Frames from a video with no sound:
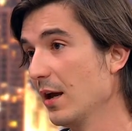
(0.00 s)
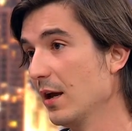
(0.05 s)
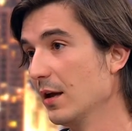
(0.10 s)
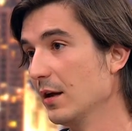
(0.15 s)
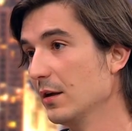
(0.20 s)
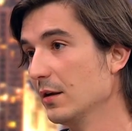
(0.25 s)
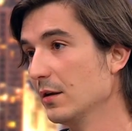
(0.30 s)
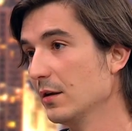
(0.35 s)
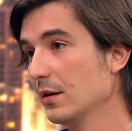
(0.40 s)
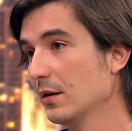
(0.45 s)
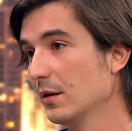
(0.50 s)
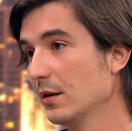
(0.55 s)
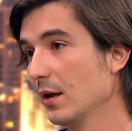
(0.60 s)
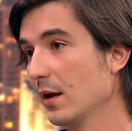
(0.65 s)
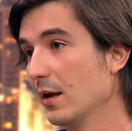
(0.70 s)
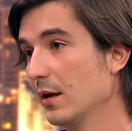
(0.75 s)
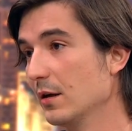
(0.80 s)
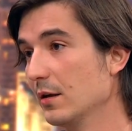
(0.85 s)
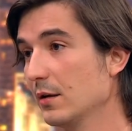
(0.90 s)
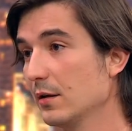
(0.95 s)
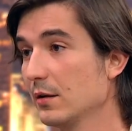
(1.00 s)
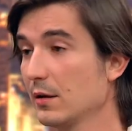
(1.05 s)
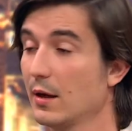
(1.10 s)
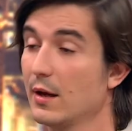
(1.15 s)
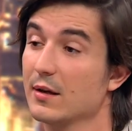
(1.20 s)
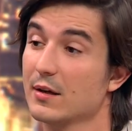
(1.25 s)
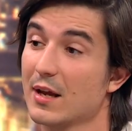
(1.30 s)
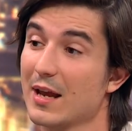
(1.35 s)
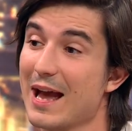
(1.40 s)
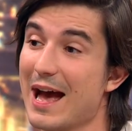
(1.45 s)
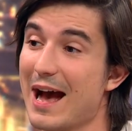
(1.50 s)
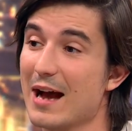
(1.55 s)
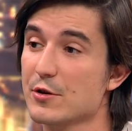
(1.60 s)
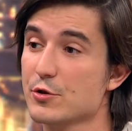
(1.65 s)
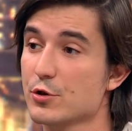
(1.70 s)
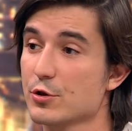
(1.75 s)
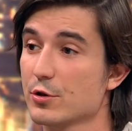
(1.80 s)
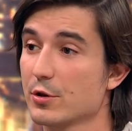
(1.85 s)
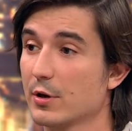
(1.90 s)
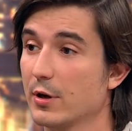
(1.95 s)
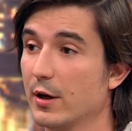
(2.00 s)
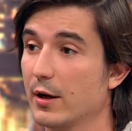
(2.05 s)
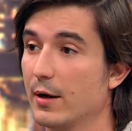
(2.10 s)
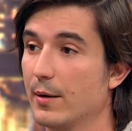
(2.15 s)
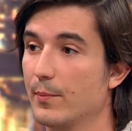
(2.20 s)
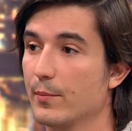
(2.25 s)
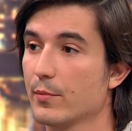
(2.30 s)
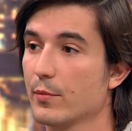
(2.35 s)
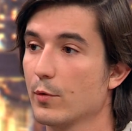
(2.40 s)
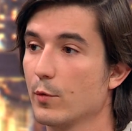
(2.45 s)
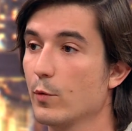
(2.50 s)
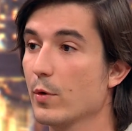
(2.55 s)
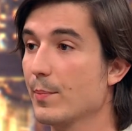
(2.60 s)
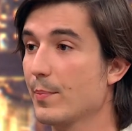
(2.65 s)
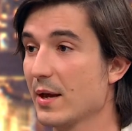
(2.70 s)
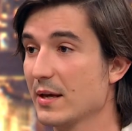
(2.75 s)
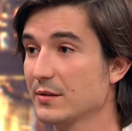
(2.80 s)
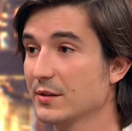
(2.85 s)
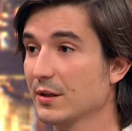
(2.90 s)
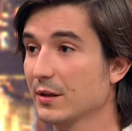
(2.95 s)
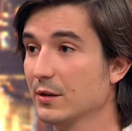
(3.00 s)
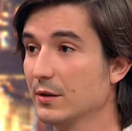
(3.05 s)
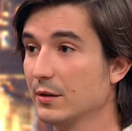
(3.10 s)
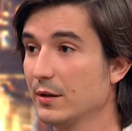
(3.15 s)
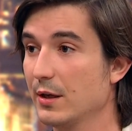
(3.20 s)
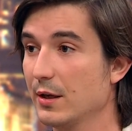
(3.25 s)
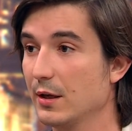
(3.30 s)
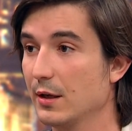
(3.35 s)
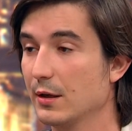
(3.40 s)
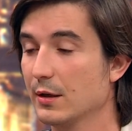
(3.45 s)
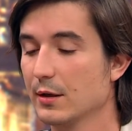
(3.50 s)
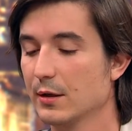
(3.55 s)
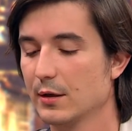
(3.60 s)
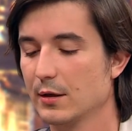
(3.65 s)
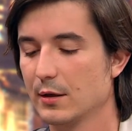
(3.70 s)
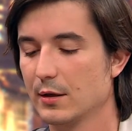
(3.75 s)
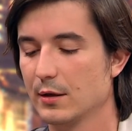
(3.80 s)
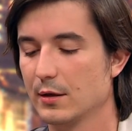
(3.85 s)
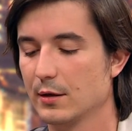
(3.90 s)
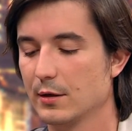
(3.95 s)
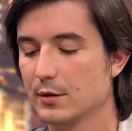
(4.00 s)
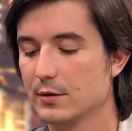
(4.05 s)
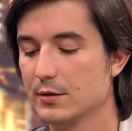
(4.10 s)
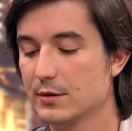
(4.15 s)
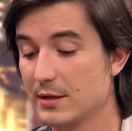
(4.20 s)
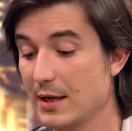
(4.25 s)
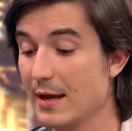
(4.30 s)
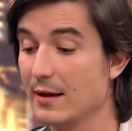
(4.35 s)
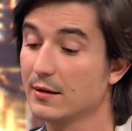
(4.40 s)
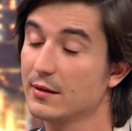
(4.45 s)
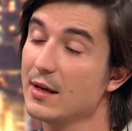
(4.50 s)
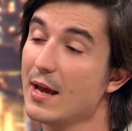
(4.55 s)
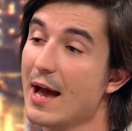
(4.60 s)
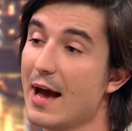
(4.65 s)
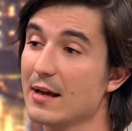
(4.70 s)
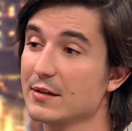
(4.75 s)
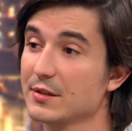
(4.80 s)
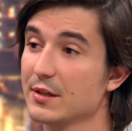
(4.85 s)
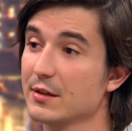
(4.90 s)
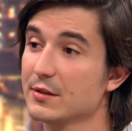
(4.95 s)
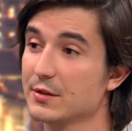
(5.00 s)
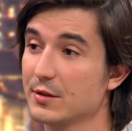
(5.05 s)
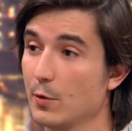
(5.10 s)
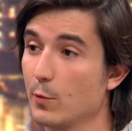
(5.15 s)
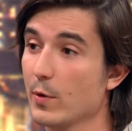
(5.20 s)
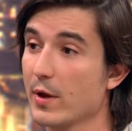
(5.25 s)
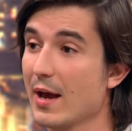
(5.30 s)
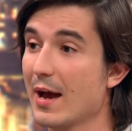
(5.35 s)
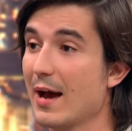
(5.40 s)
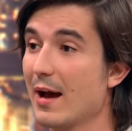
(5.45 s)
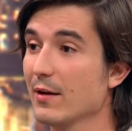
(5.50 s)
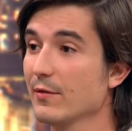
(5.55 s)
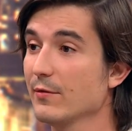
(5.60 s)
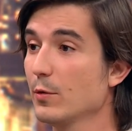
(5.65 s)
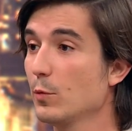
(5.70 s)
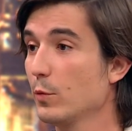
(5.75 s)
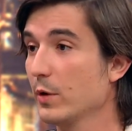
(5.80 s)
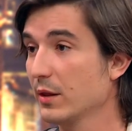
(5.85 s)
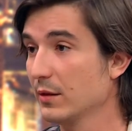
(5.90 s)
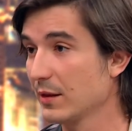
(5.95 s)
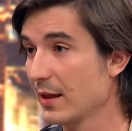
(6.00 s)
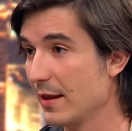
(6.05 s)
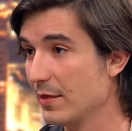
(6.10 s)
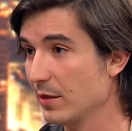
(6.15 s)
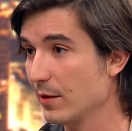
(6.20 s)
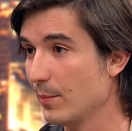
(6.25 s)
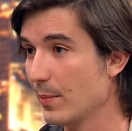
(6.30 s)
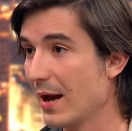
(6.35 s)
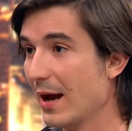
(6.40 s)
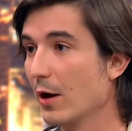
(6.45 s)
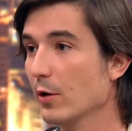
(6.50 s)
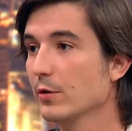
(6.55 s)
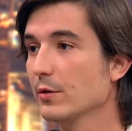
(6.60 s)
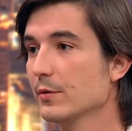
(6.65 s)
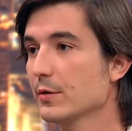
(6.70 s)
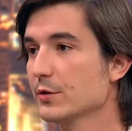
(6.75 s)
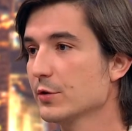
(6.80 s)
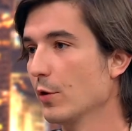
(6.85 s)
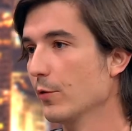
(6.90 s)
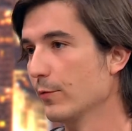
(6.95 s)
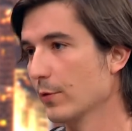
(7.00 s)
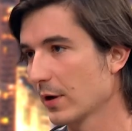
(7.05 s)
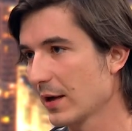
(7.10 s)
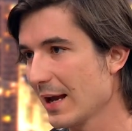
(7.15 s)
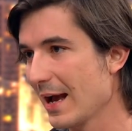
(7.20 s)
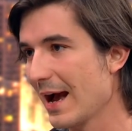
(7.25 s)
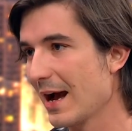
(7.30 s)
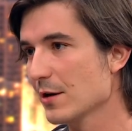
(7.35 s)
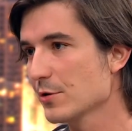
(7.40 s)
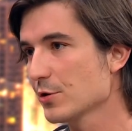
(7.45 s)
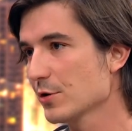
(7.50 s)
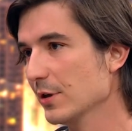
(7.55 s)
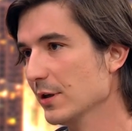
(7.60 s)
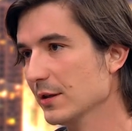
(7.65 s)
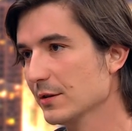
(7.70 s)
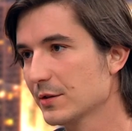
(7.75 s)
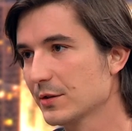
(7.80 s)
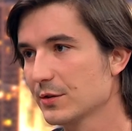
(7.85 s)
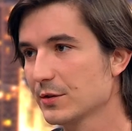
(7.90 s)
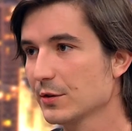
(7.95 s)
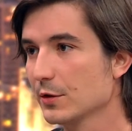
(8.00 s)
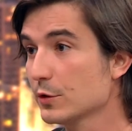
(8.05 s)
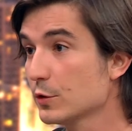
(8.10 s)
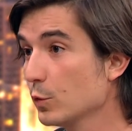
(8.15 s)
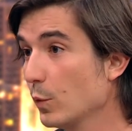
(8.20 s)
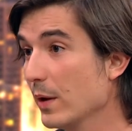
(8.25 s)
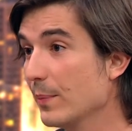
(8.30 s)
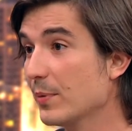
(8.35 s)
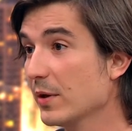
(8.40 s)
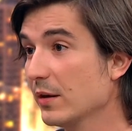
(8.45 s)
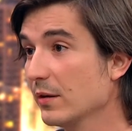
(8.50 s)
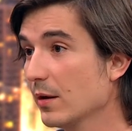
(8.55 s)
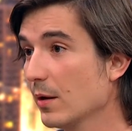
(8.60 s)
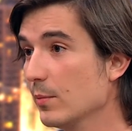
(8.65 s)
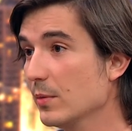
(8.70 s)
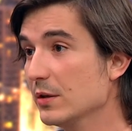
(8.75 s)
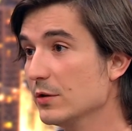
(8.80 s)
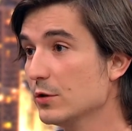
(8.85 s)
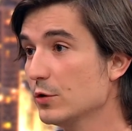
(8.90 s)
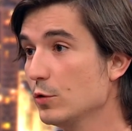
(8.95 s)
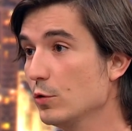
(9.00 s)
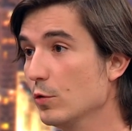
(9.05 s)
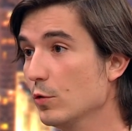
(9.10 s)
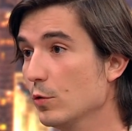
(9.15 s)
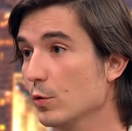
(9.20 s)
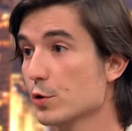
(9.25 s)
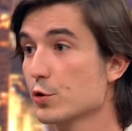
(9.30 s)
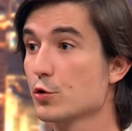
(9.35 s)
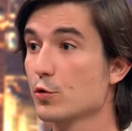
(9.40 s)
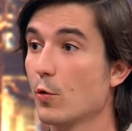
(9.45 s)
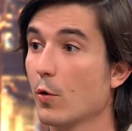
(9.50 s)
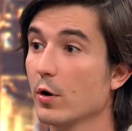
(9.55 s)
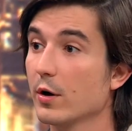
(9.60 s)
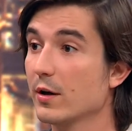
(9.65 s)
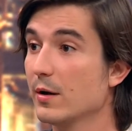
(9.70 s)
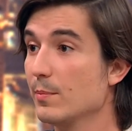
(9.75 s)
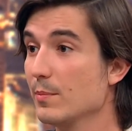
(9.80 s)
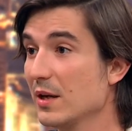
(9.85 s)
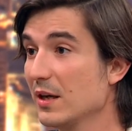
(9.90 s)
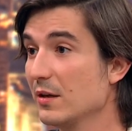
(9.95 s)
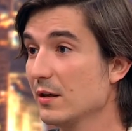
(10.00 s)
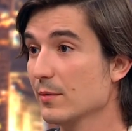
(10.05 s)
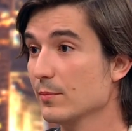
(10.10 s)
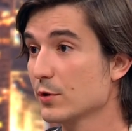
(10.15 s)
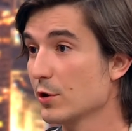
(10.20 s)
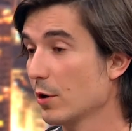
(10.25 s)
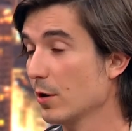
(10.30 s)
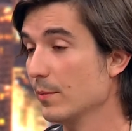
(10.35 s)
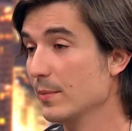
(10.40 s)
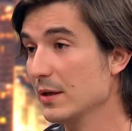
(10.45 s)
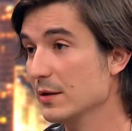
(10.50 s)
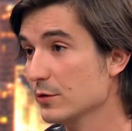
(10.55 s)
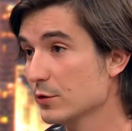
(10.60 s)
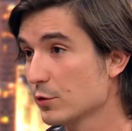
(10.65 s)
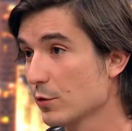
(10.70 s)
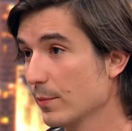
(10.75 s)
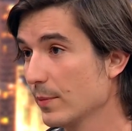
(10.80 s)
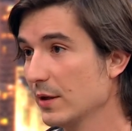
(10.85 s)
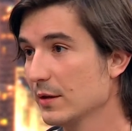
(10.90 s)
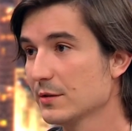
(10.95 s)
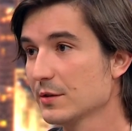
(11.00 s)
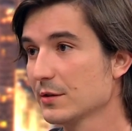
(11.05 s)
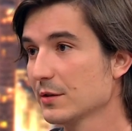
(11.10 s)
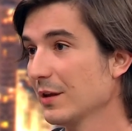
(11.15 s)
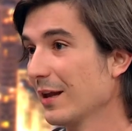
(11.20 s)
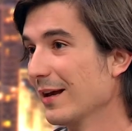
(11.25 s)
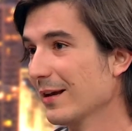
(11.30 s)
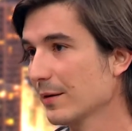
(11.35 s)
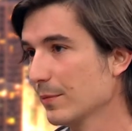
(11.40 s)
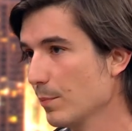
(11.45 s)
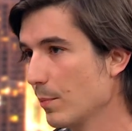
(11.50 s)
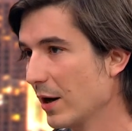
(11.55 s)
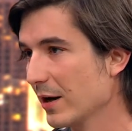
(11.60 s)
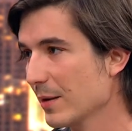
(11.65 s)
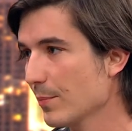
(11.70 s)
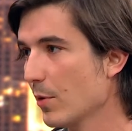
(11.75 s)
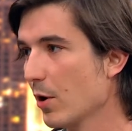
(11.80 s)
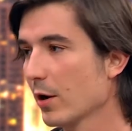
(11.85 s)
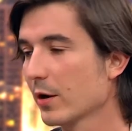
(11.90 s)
and cash, we basically take the assets that we have and we lend them out. So for cash, it's sweeping them into short and medium term instruments like money